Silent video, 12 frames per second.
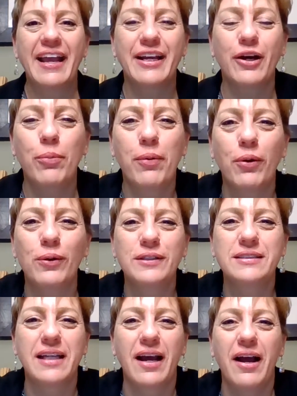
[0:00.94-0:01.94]
Hi,
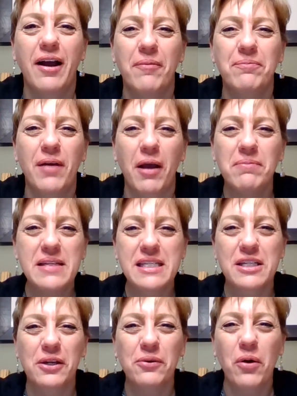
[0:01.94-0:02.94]
GoPores. Um, I'm
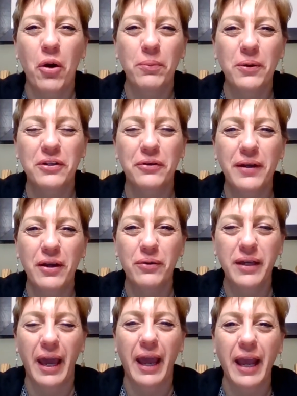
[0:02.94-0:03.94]
missing you. Hope you're doing
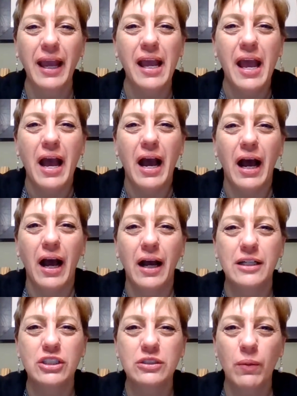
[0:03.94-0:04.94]
okay.
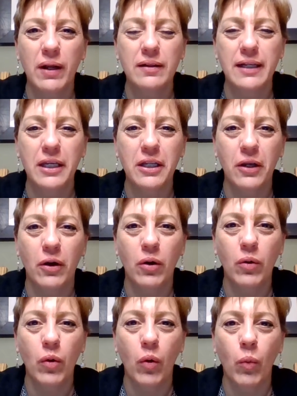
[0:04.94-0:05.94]
I uh, just want to let you
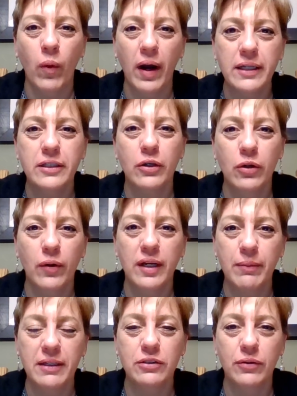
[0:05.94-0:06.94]
know what you're
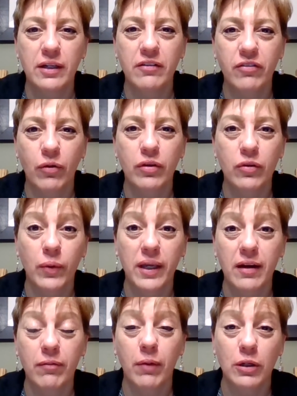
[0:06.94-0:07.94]
going to be doing for the
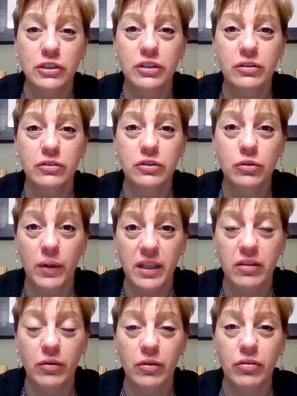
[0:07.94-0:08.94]
week of March
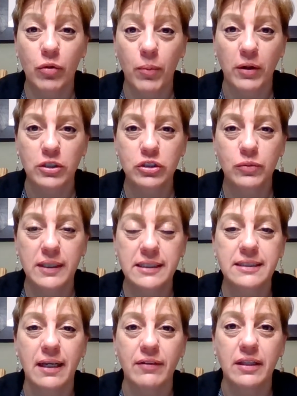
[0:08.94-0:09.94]
23rd through March
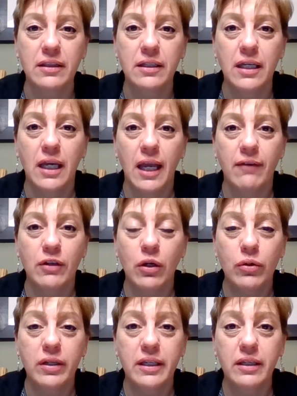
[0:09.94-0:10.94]
27th. If you
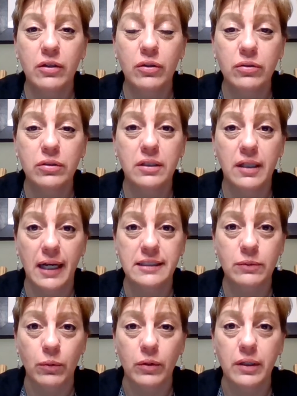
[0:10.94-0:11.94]
go to Google
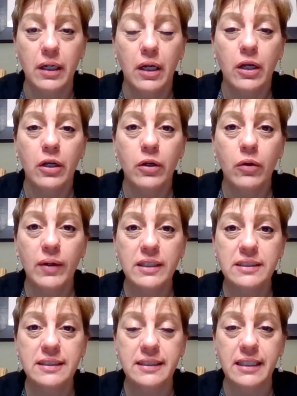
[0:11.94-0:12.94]
Classwork, you're
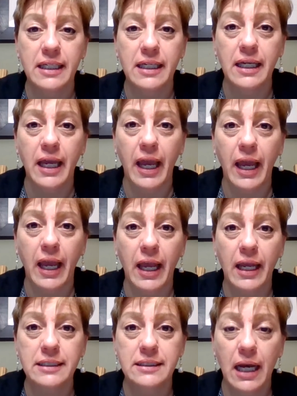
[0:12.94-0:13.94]
going to see
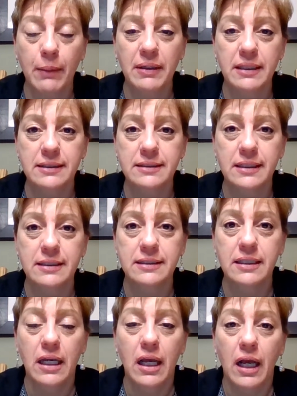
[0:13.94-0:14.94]
a topic that
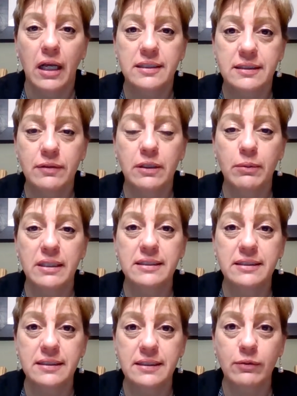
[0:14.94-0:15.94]
says Civil
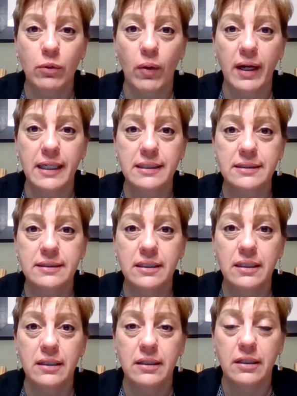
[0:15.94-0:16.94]
Liberties and Civil
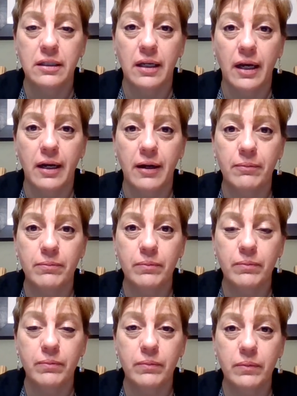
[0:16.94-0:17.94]
Rights um,
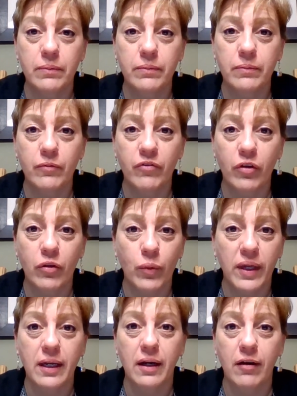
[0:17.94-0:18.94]
for the
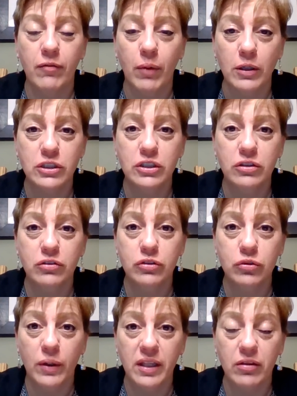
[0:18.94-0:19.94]
week of March
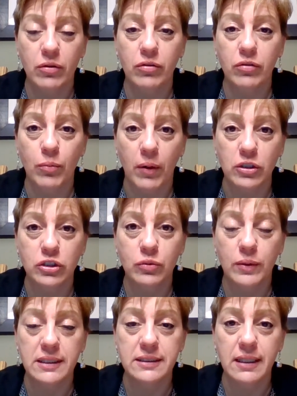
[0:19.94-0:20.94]
23rd through March
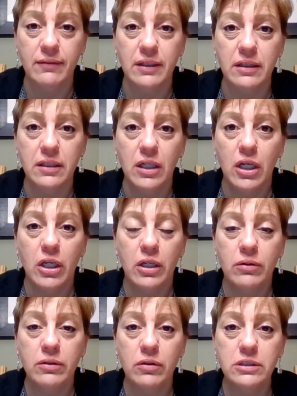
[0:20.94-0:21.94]
27th.
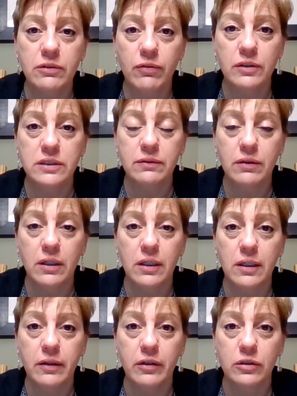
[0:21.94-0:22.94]
You'll notice, first of
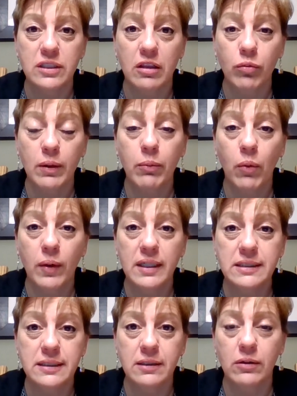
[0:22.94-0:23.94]
all, there's a
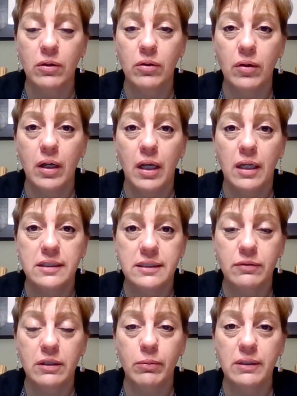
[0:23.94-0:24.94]
3.0
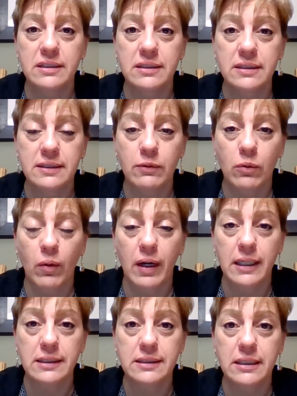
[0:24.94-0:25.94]
Civil Liberties and Civil
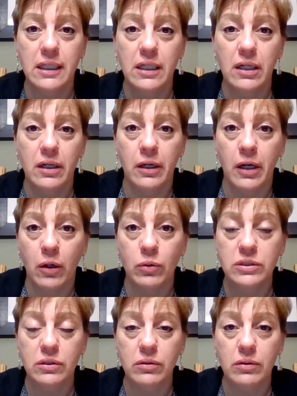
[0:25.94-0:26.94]
Rights
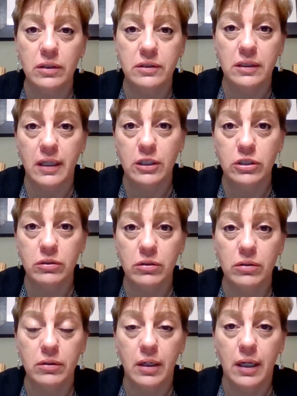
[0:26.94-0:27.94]
note or
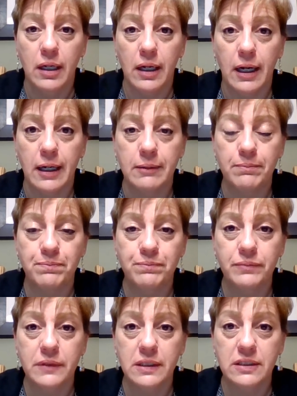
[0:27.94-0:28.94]
lecture
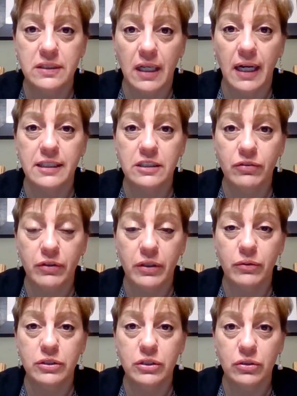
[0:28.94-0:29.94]
um, slides for
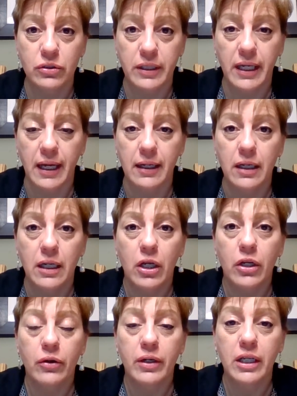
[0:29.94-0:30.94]
you to look at.
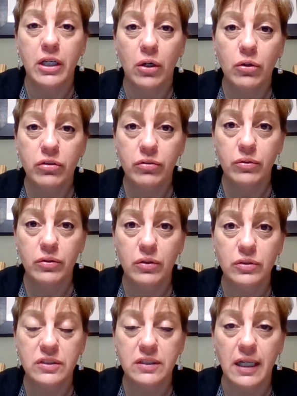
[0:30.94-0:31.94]
You're going to go through
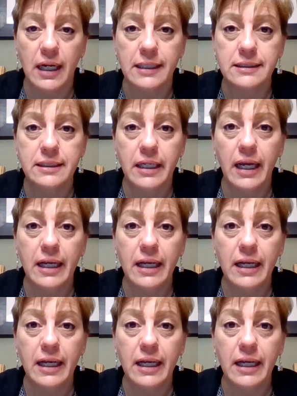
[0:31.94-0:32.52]
those slides.